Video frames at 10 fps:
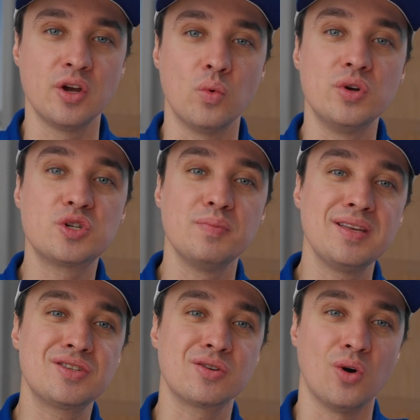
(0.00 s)
which
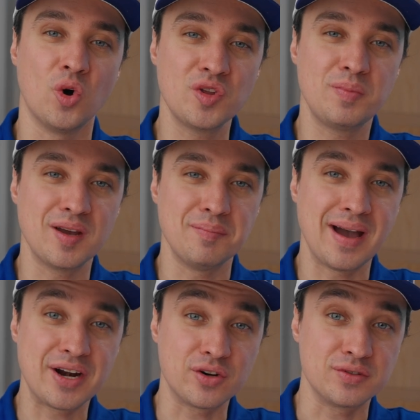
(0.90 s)
means it'll only be a
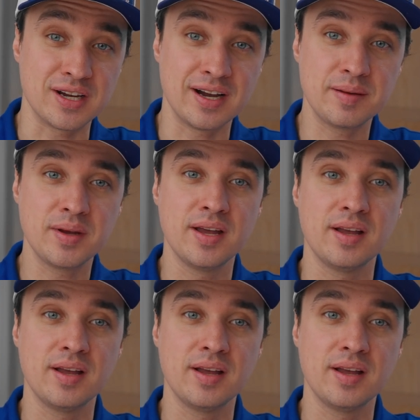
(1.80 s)
matter of time